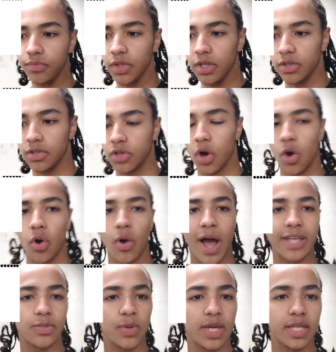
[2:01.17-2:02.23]
So
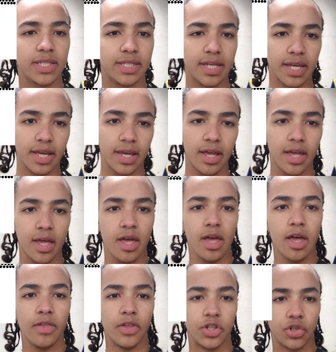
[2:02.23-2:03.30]
as we can see,
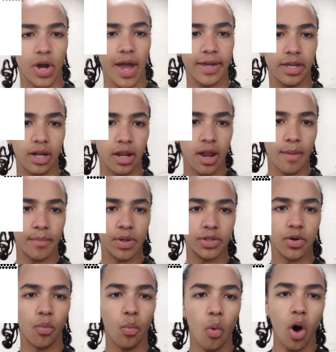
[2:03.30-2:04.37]
the triangular numbers
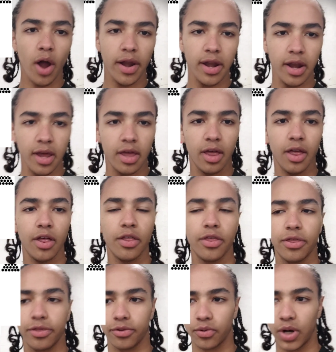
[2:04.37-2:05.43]
are 1,
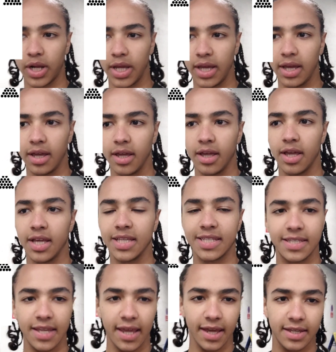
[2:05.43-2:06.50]
3,
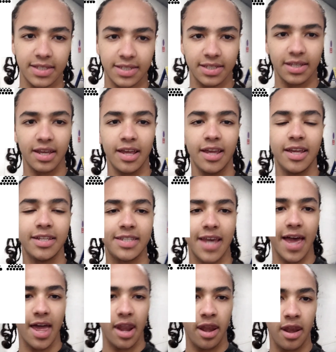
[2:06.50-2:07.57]
6,
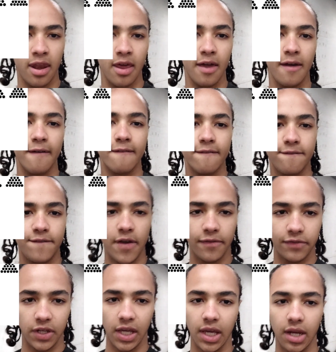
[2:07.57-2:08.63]
10,
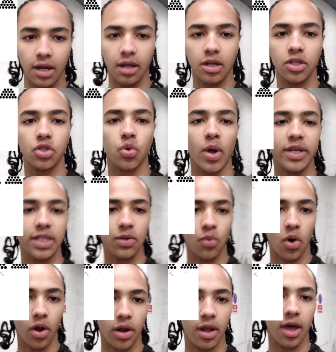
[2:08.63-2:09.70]
15,
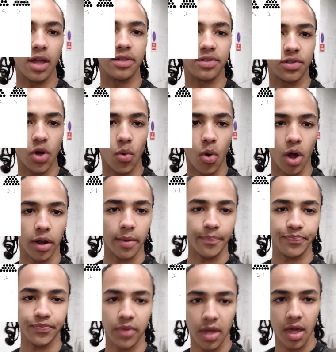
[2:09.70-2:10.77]
21, and so on.
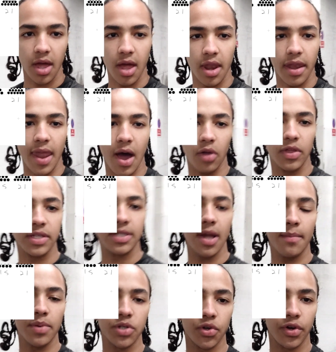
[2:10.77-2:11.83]
Now these
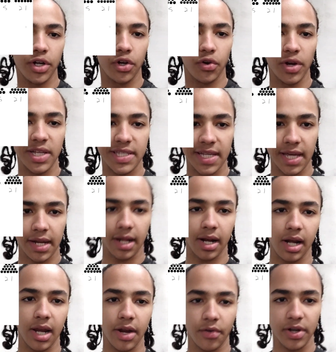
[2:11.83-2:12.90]
numbers are increasing in a
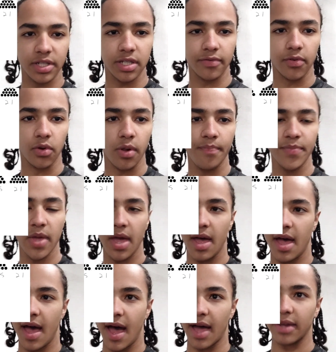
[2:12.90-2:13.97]
clear interval,
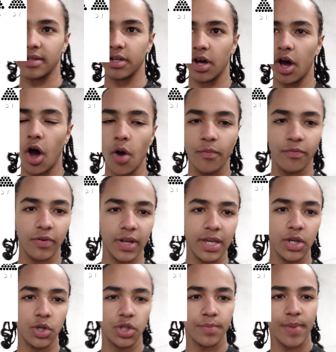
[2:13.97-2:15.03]
and hopefully
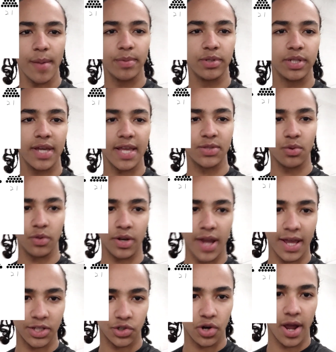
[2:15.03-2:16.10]
you should be able to guess what the
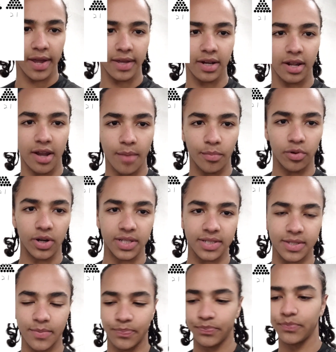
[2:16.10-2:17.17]
next triangular number is.